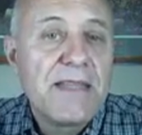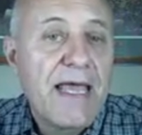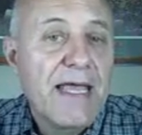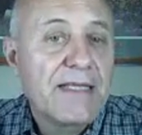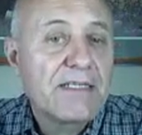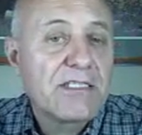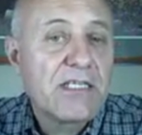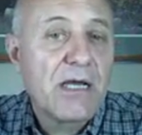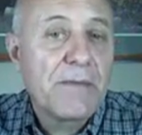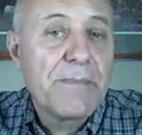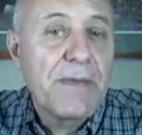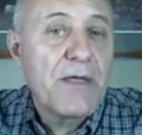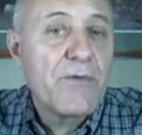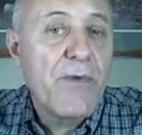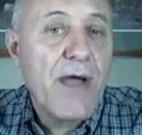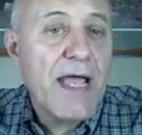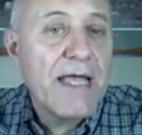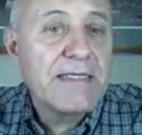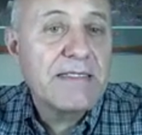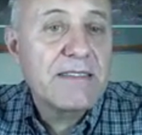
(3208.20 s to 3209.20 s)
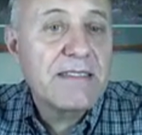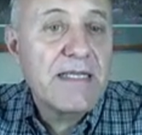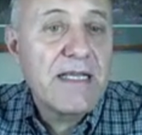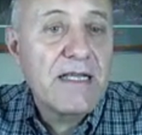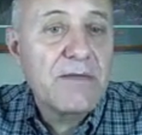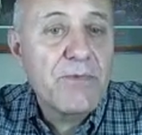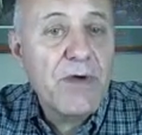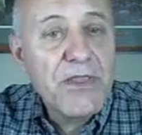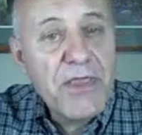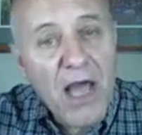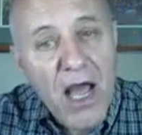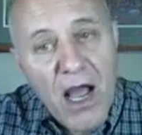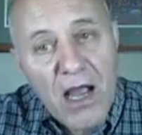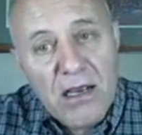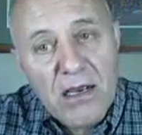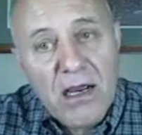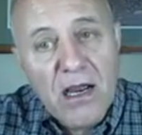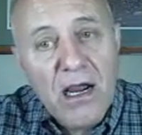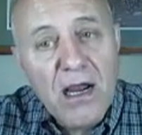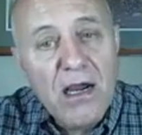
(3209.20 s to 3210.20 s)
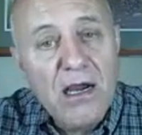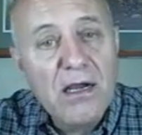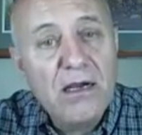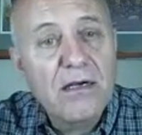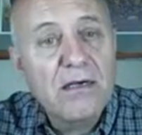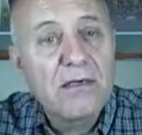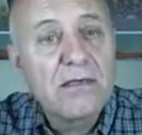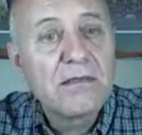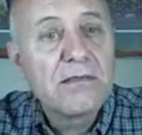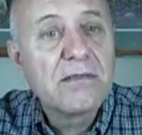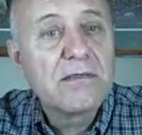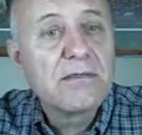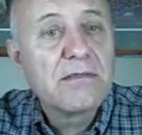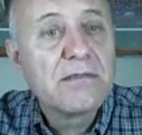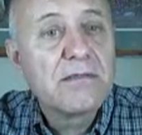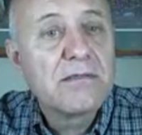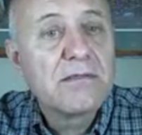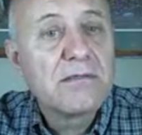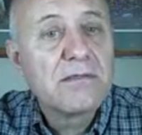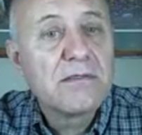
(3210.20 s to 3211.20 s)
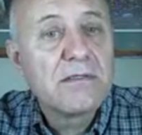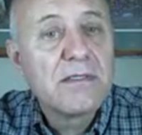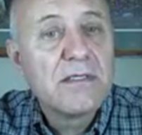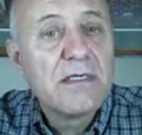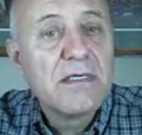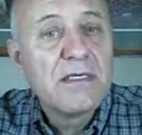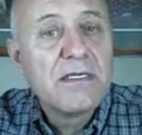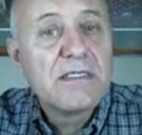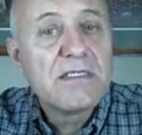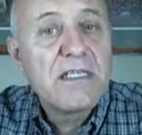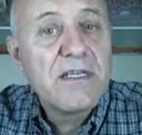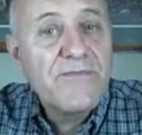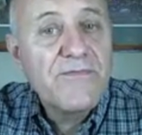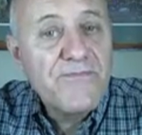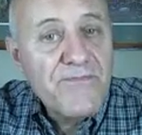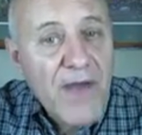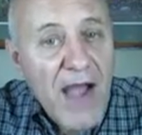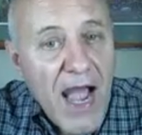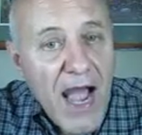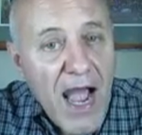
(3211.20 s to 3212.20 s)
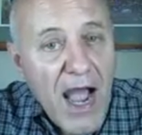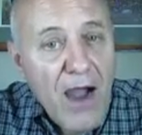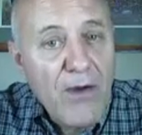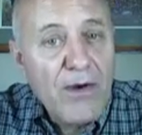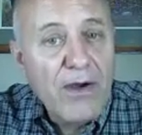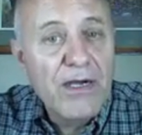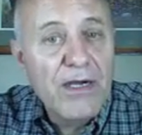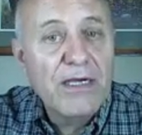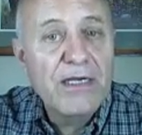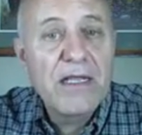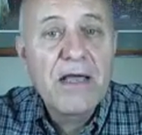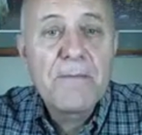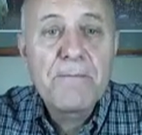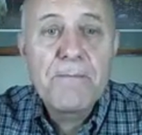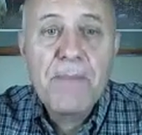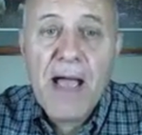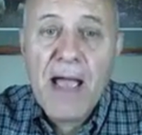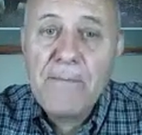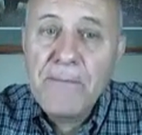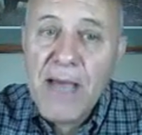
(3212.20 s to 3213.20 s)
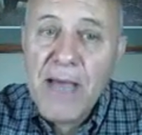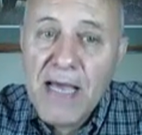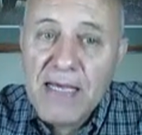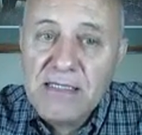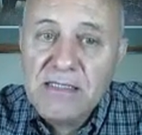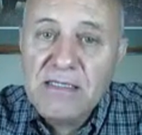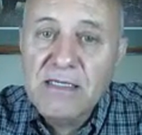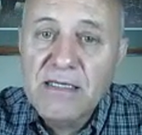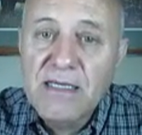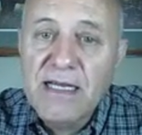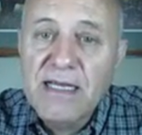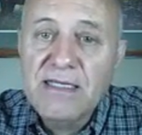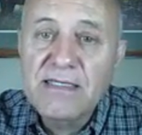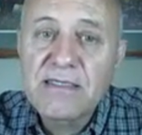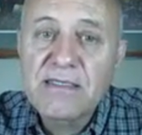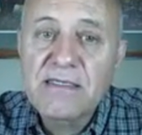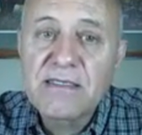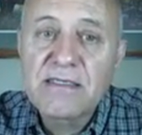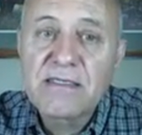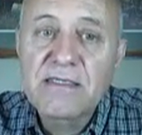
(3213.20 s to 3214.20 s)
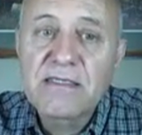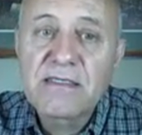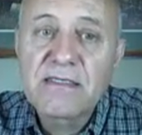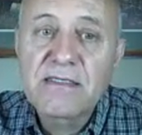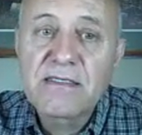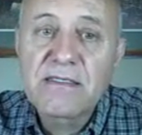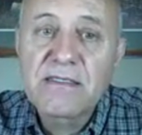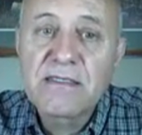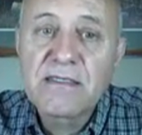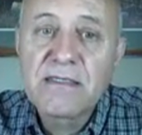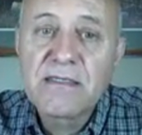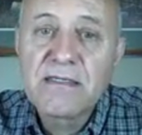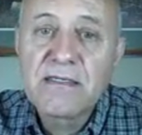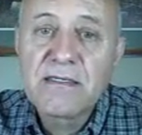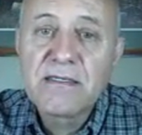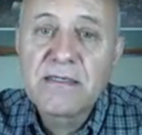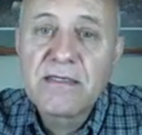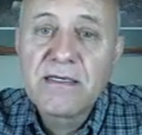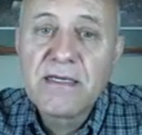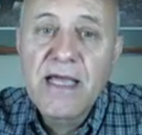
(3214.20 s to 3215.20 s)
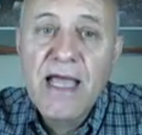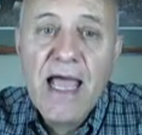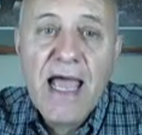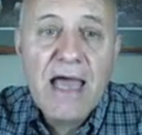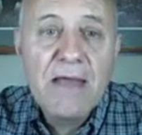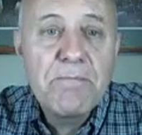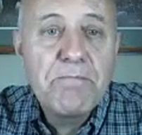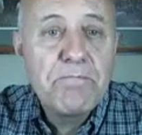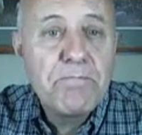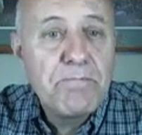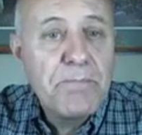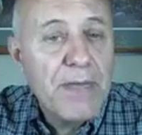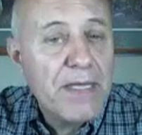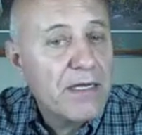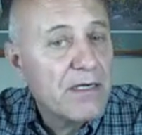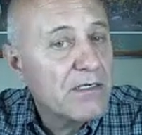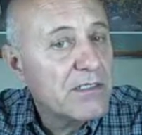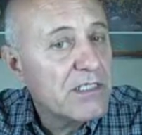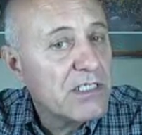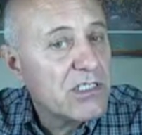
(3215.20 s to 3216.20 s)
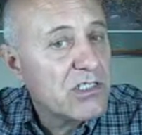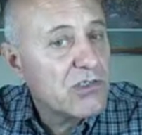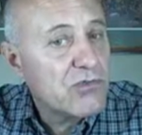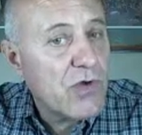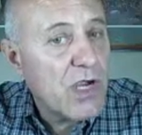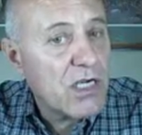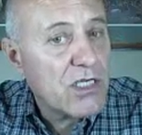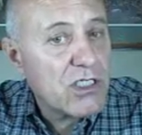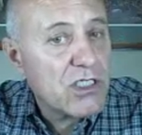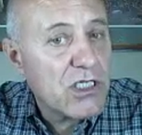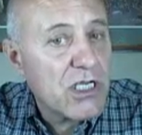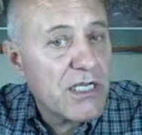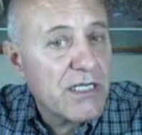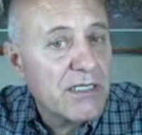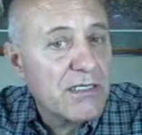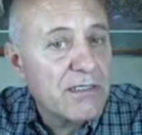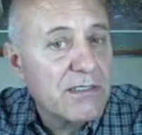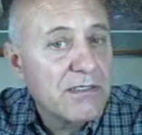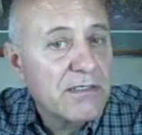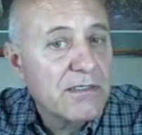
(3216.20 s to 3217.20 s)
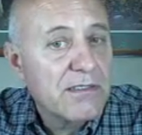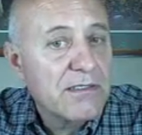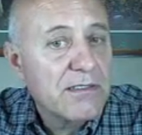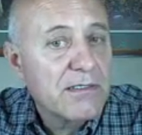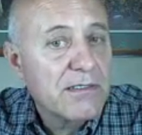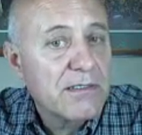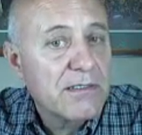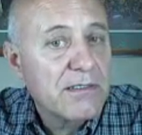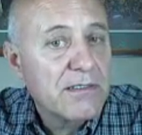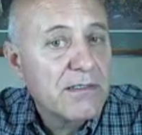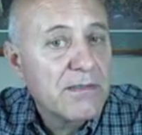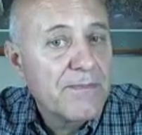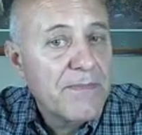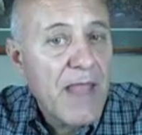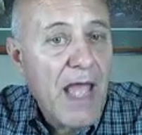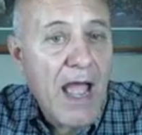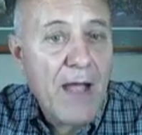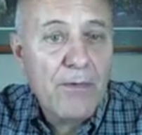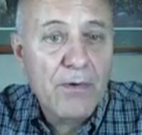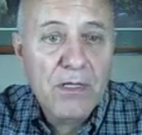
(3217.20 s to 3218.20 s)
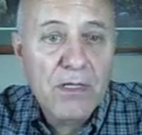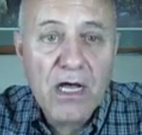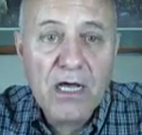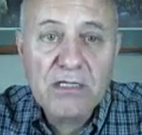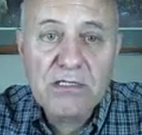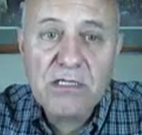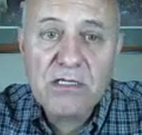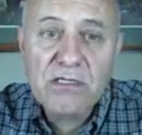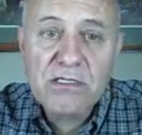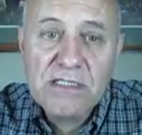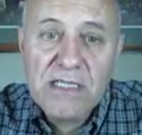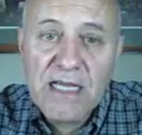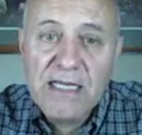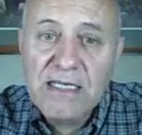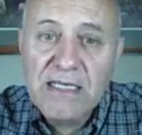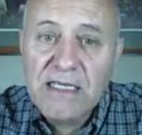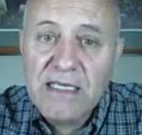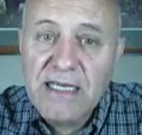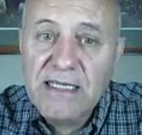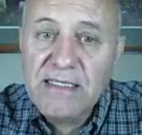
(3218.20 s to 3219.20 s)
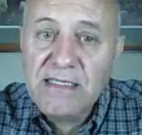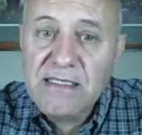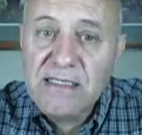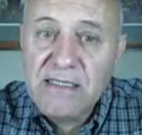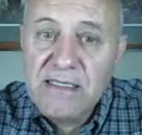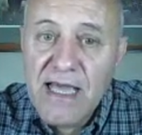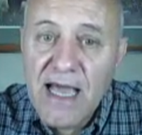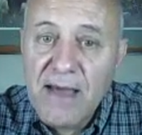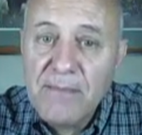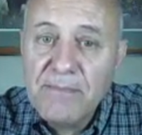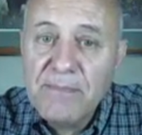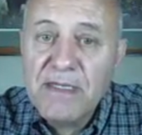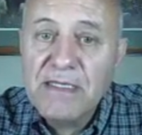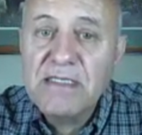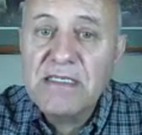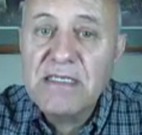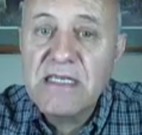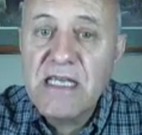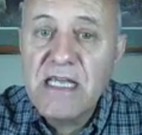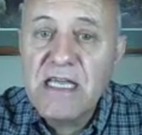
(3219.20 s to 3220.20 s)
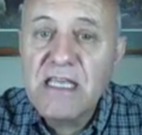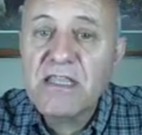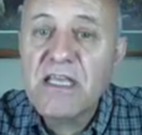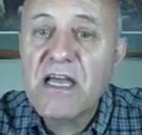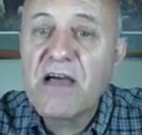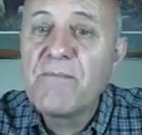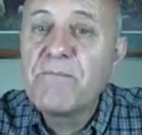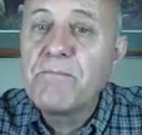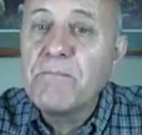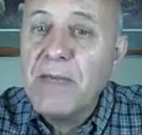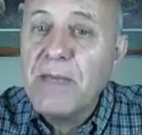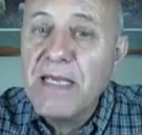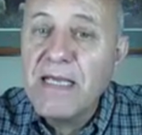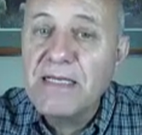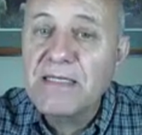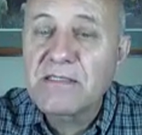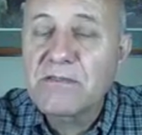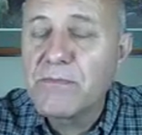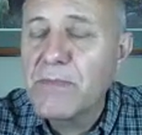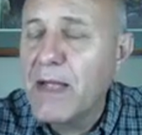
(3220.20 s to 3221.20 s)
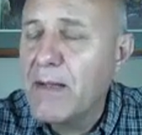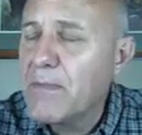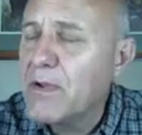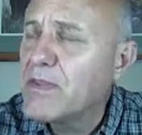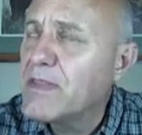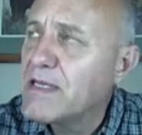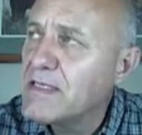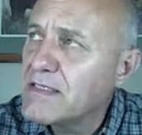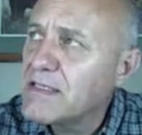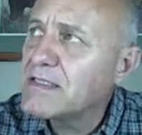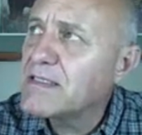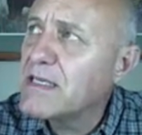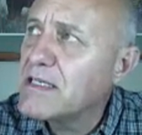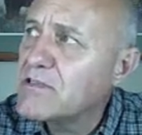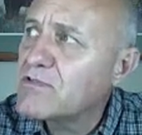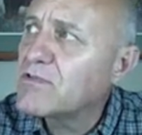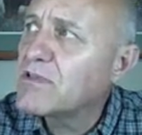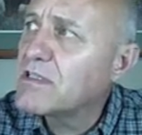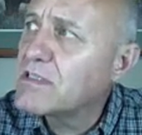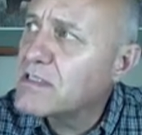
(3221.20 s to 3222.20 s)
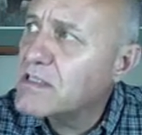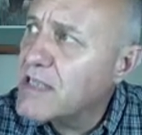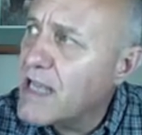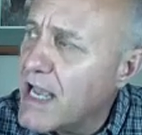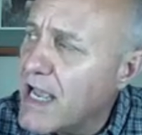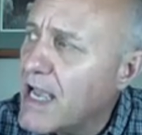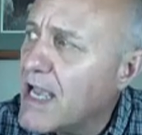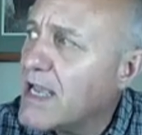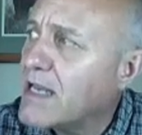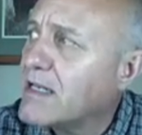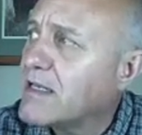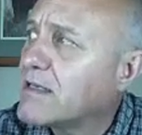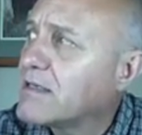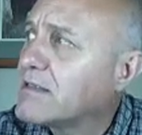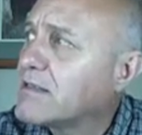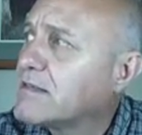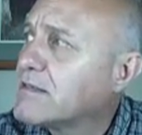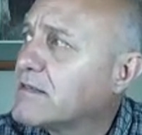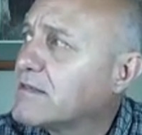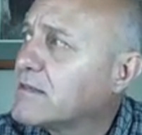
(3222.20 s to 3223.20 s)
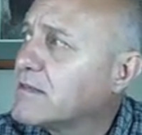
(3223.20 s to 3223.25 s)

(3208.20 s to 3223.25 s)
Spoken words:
They shall be wasted with hunger, devoured by pestilence and bitter destruction. I will also send against them the teeth of beasts. Remember, this is Israel's seed.